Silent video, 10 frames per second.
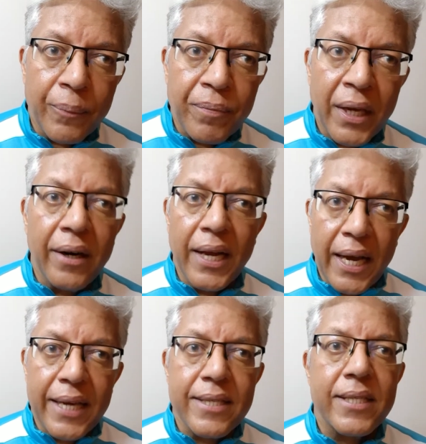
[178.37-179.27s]
he
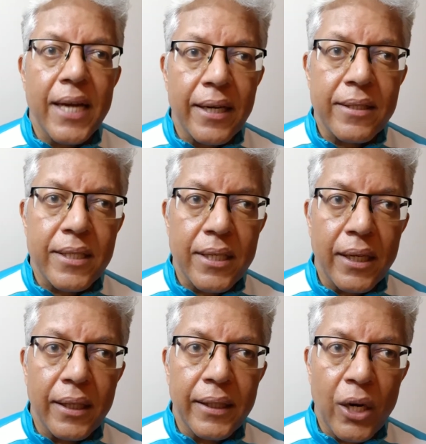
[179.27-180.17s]
realized that
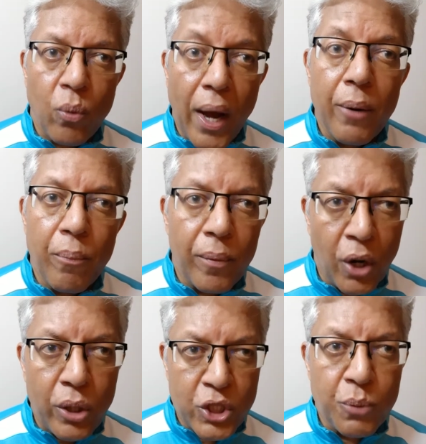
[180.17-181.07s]
that one lost